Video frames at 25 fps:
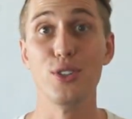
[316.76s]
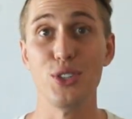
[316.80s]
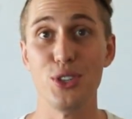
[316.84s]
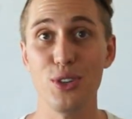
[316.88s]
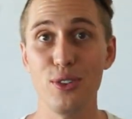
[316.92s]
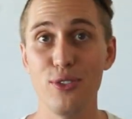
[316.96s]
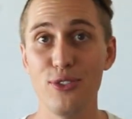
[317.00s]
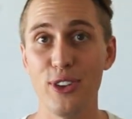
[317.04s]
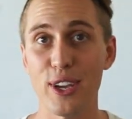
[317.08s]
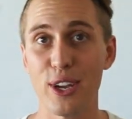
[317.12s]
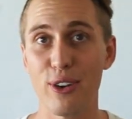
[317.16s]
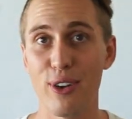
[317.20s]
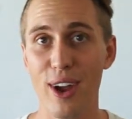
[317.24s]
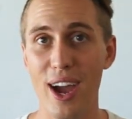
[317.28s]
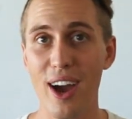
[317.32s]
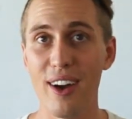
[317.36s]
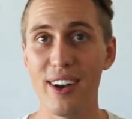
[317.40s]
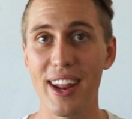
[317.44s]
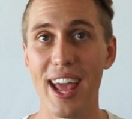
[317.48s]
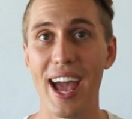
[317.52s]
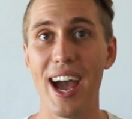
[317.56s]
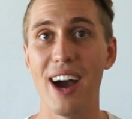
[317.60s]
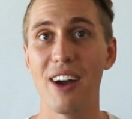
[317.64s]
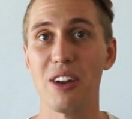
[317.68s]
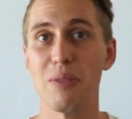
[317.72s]
you figure out
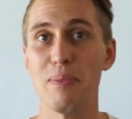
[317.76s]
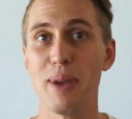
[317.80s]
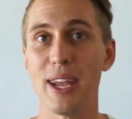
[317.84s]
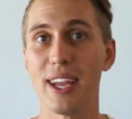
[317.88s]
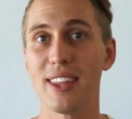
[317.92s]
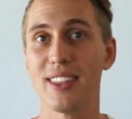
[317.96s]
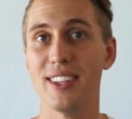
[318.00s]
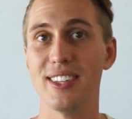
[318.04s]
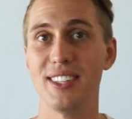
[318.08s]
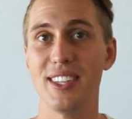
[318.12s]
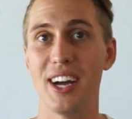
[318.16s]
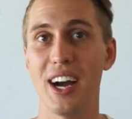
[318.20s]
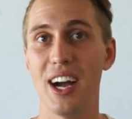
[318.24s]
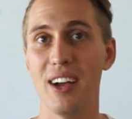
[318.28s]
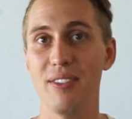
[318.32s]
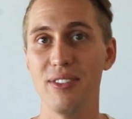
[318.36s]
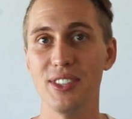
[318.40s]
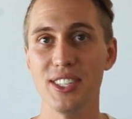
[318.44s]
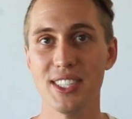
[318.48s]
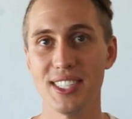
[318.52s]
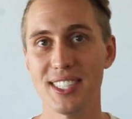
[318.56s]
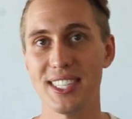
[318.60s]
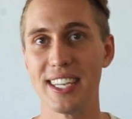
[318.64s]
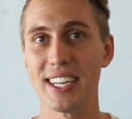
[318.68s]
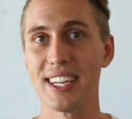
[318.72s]
how to make the diver
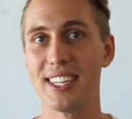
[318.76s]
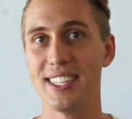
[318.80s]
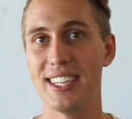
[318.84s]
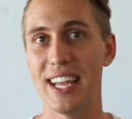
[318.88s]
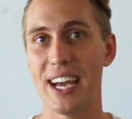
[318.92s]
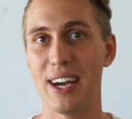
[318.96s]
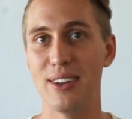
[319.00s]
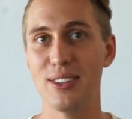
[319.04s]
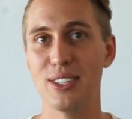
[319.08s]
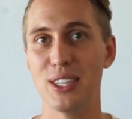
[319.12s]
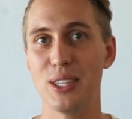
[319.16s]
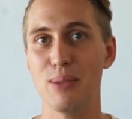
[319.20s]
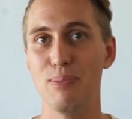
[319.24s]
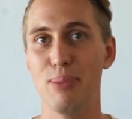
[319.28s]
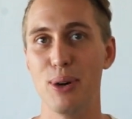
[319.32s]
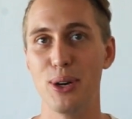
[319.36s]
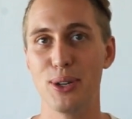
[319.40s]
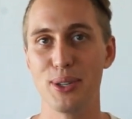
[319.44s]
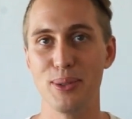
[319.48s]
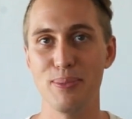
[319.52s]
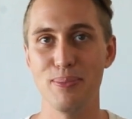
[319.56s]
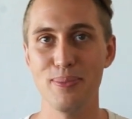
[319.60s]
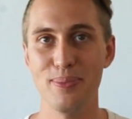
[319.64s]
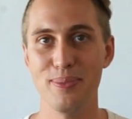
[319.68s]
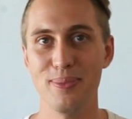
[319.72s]
sink down to the
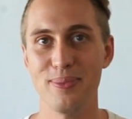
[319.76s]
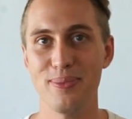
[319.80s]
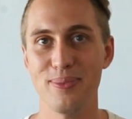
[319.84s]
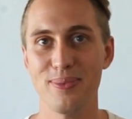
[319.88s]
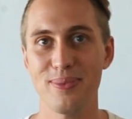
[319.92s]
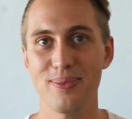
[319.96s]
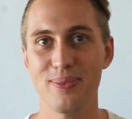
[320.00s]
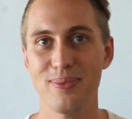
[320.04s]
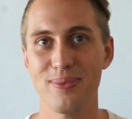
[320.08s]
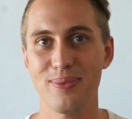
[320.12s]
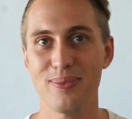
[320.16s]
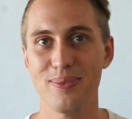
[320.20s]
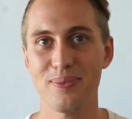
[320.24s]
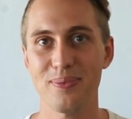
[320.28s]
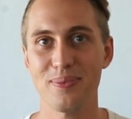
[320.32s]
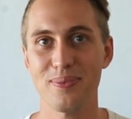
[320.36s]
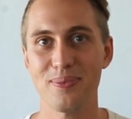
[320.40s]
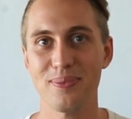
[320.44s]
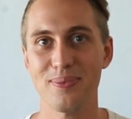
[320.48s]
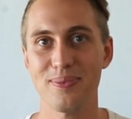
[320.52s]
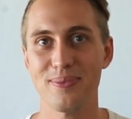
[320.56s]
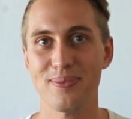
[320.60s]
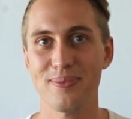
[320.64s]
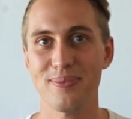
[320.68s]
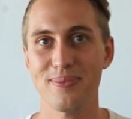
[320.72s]
bottom?
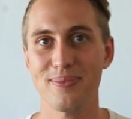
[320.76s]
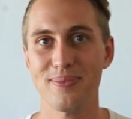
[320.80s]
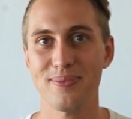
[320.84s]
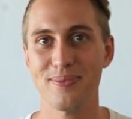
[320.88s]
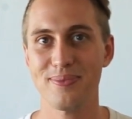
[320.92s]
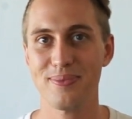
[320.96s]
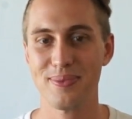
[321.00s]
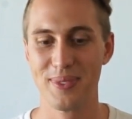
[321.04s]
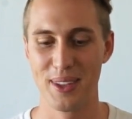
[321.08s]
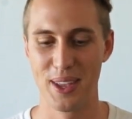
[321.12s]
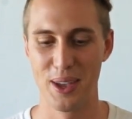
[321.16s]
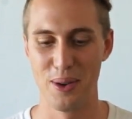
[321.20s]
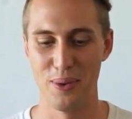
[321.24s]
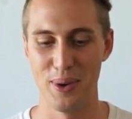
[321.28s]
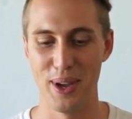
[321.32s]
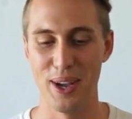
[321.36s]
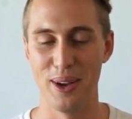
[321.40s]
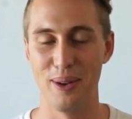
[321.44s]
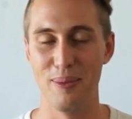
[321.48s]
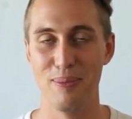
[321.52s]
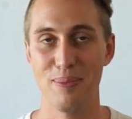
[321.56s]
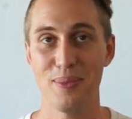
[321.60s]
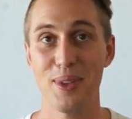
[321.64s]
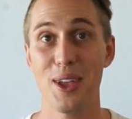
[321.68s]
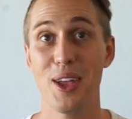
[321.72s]

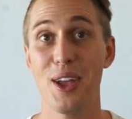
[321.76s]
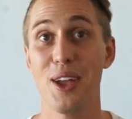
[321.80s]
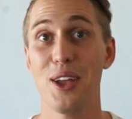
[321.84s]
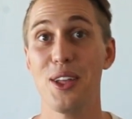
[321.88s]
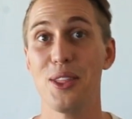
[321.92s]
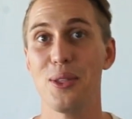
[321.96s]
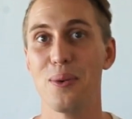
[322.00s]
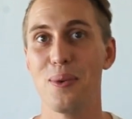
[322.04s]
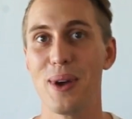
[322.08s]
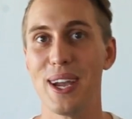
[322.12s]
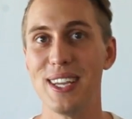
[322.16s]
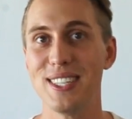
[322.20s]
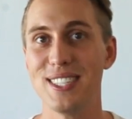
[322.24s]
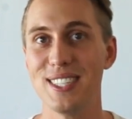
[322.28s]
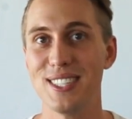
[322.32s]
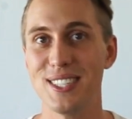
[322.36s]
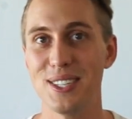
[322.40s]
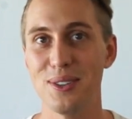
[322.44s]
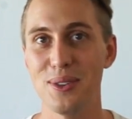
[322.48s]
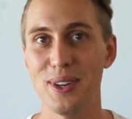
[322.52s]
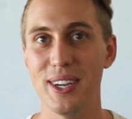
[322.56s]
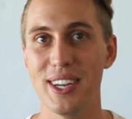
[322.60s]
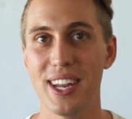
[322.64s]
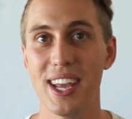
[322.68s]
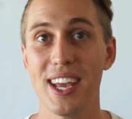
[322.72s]
Well, the way to
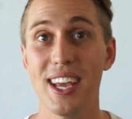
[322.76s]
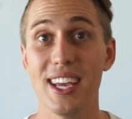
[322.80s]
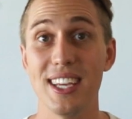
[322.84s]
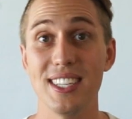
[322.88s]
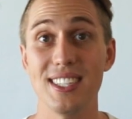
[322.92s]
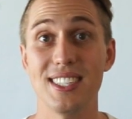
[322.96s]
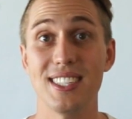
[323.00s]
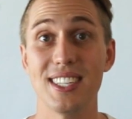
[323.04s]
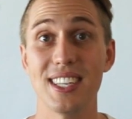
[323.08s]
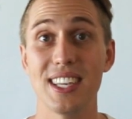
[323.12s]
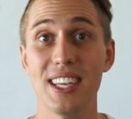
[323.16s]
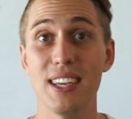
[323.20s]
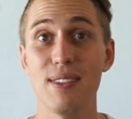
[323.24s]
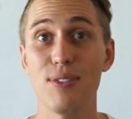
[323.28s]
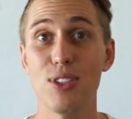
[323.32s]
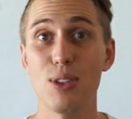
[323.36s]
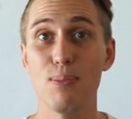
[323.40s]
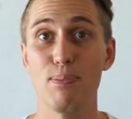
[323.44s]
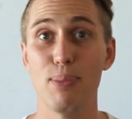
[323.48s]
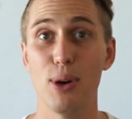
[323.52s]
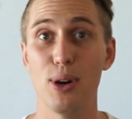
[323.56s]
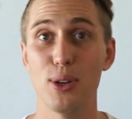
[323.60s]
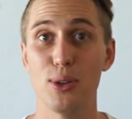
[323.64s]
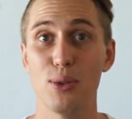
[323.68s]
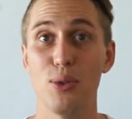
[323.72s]
do it is to give the
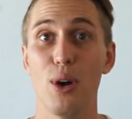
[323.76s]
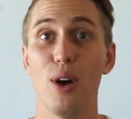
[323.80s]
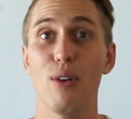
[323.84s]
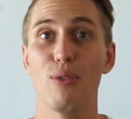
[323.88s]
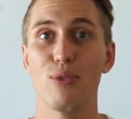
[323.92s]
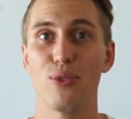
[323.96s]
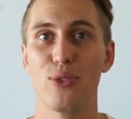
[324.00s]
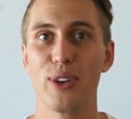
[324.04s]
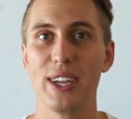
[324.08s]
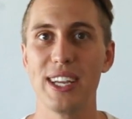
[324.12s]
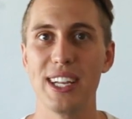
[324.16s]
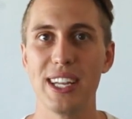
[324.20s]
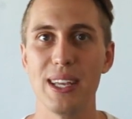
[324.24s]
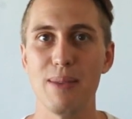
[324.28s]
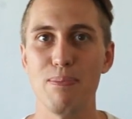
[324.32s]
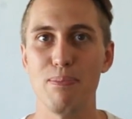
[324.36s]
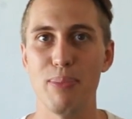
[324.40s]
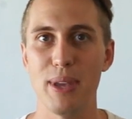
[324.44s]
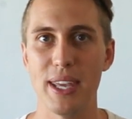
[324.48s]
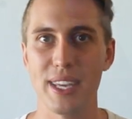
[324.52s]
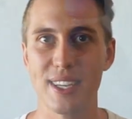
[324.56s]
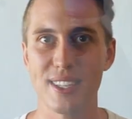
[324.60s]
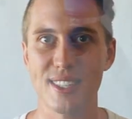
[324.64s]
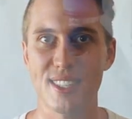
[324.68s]
bottle a really big